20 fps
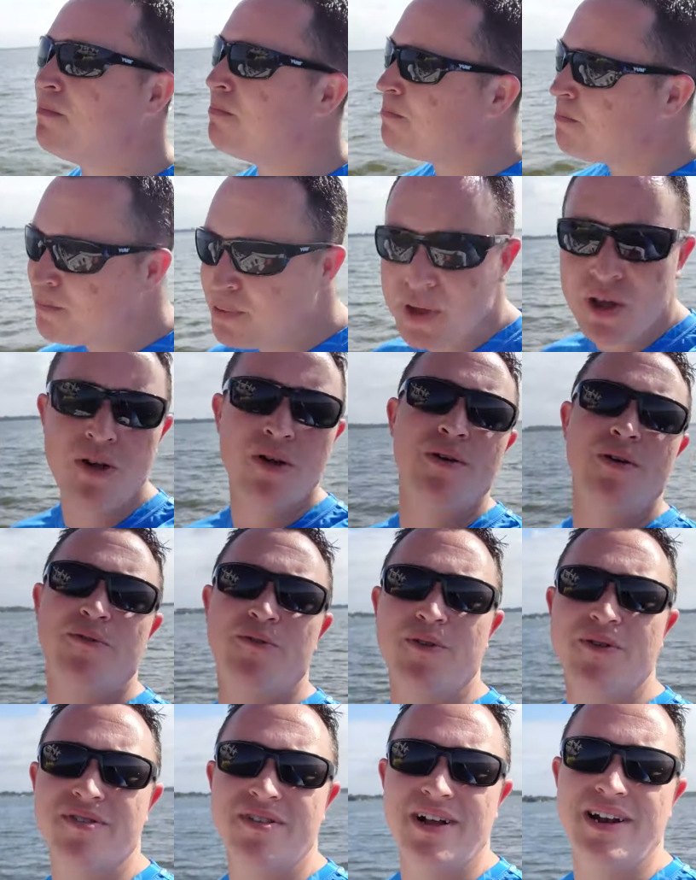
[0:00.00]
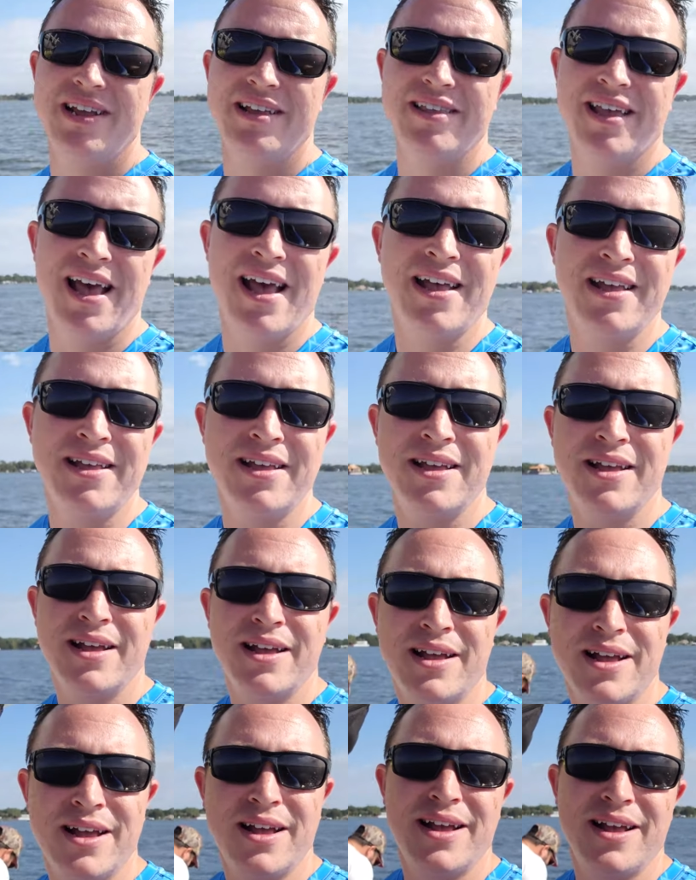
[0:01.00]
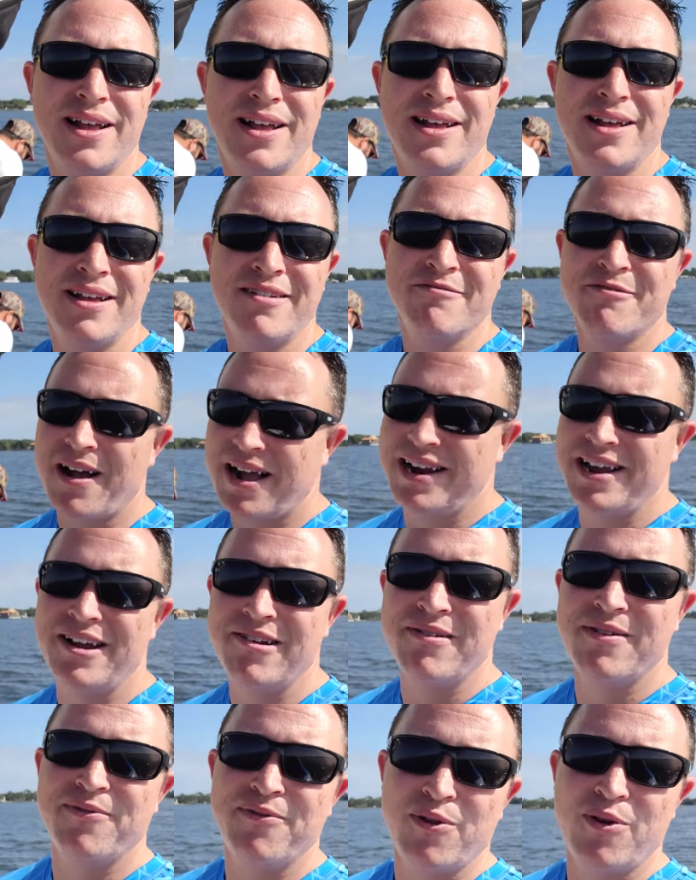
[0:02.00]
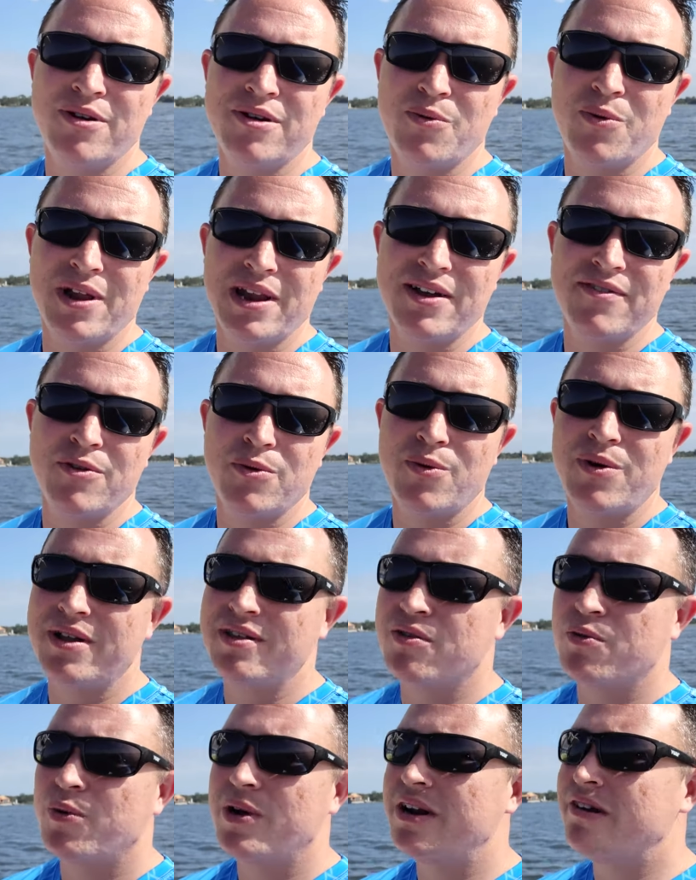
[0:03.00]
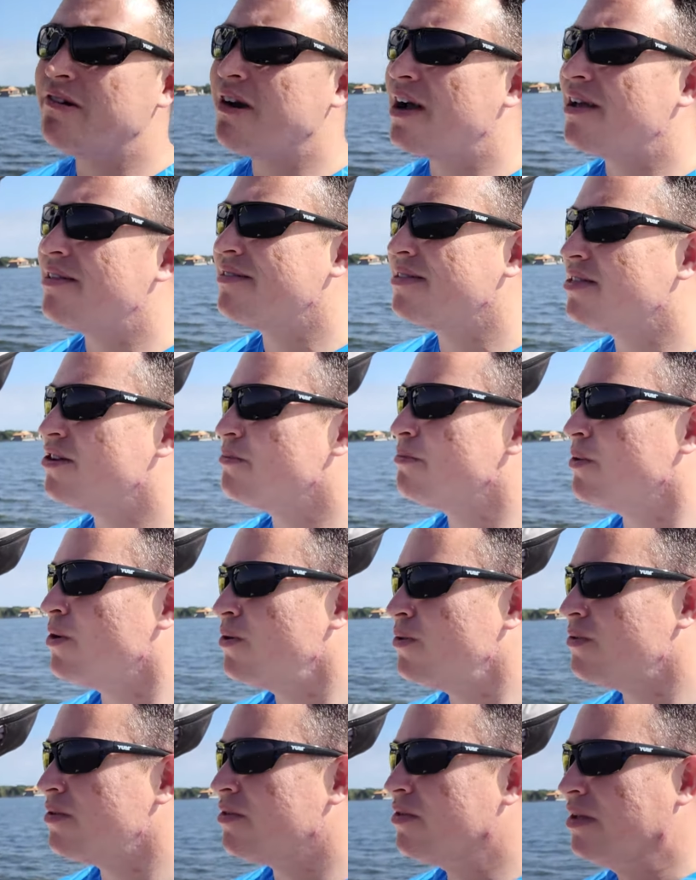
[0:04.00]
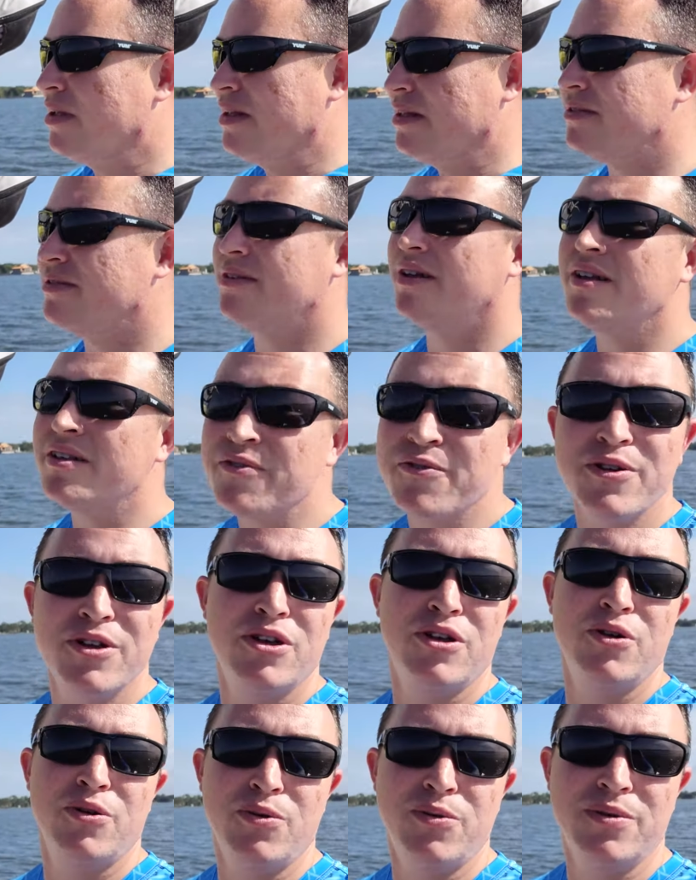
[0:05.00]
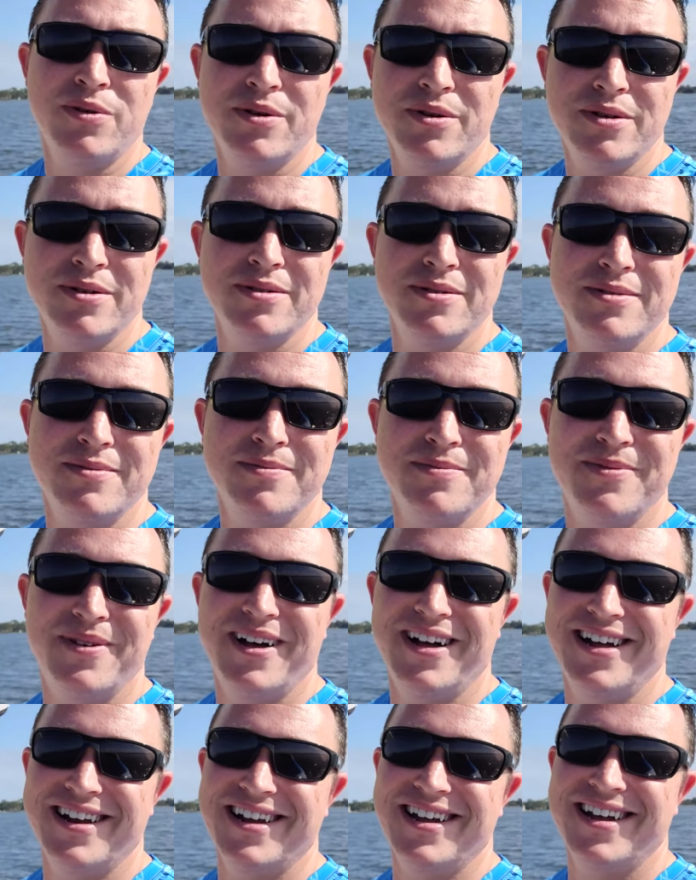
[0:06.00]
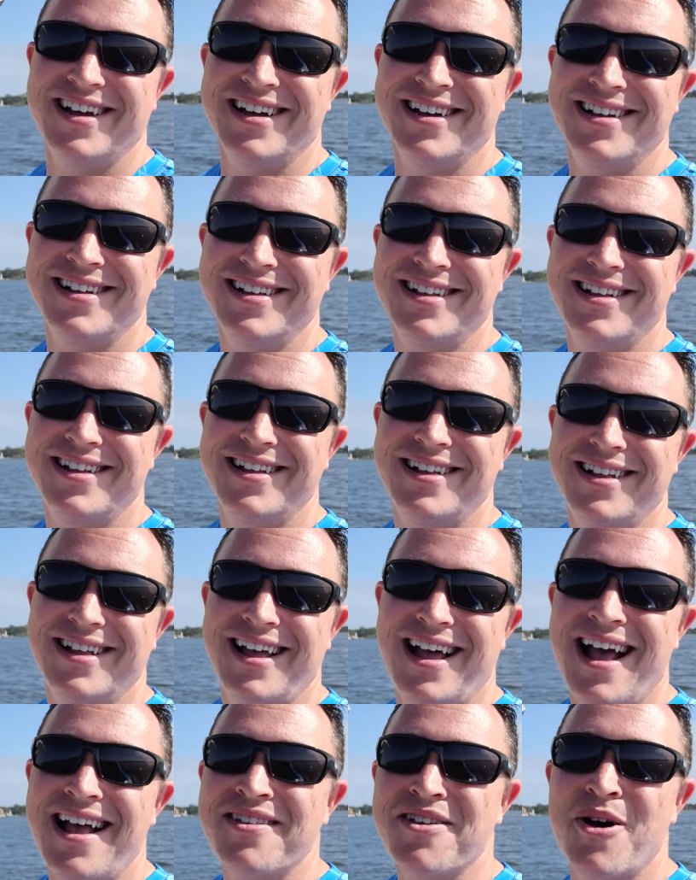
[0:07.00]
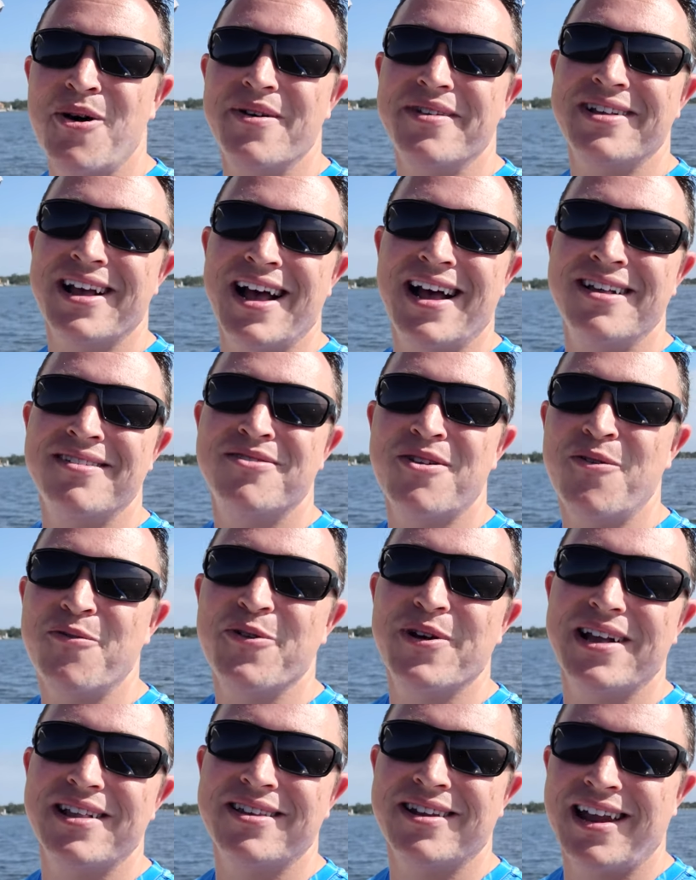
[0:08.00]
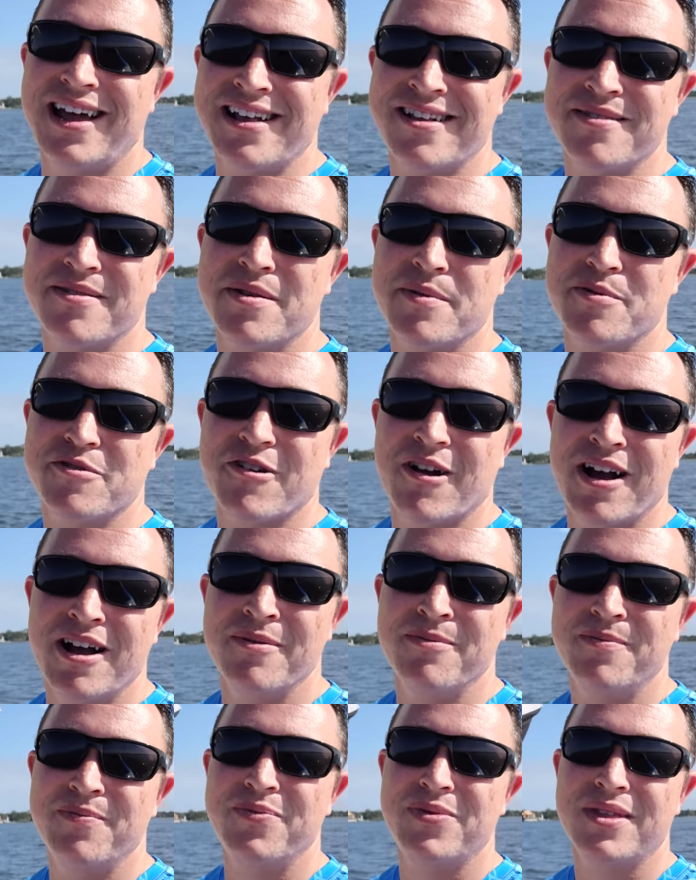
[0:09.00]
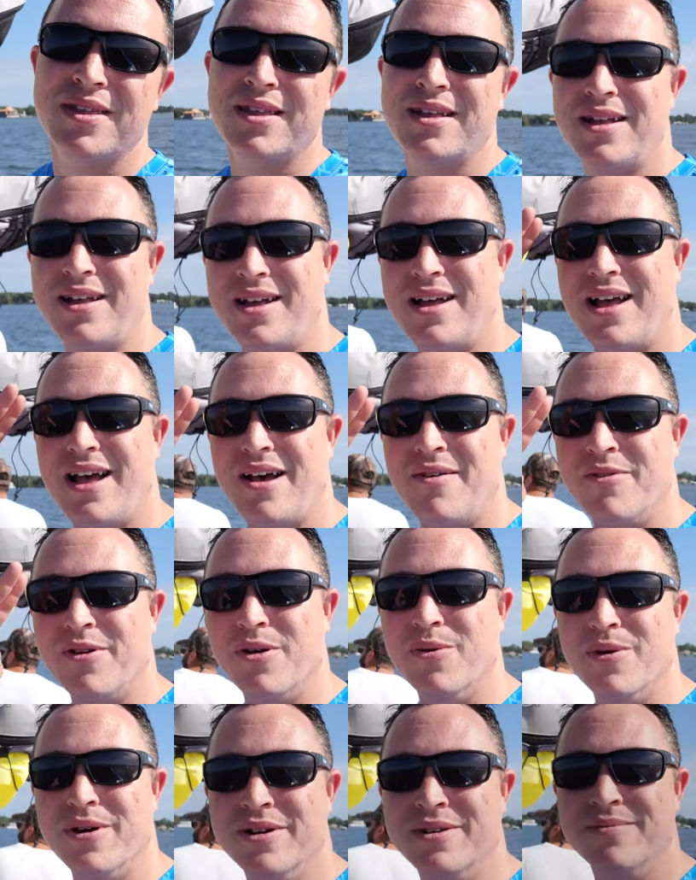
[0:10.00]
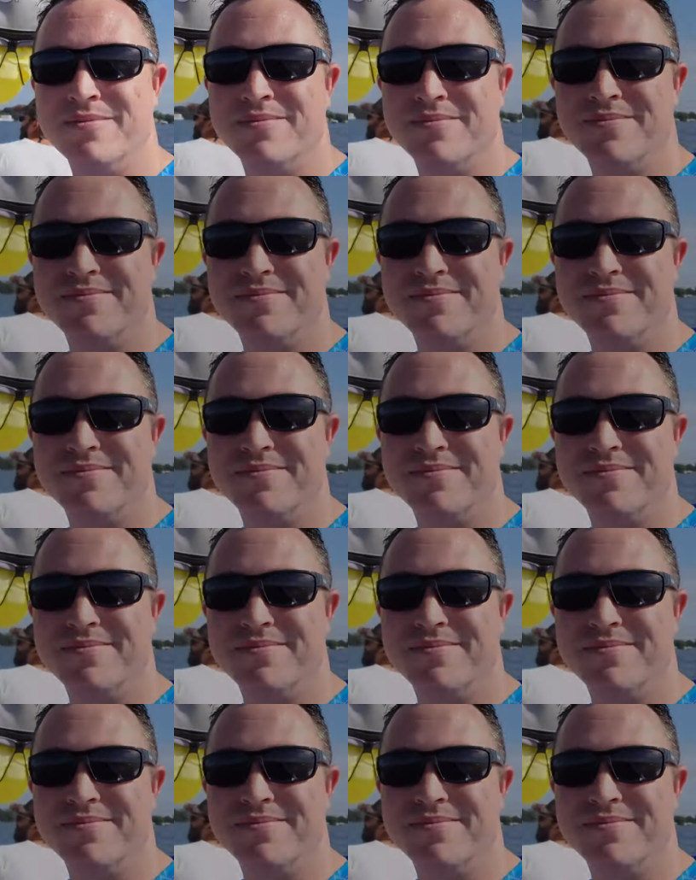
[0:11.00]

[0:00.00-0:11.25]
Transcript: Beautiful sunny day right here in Florida while everyone's winterizing their boats. Sucks for you. But uh, as always, guys, don't forget to like and subscribe. Have a good one.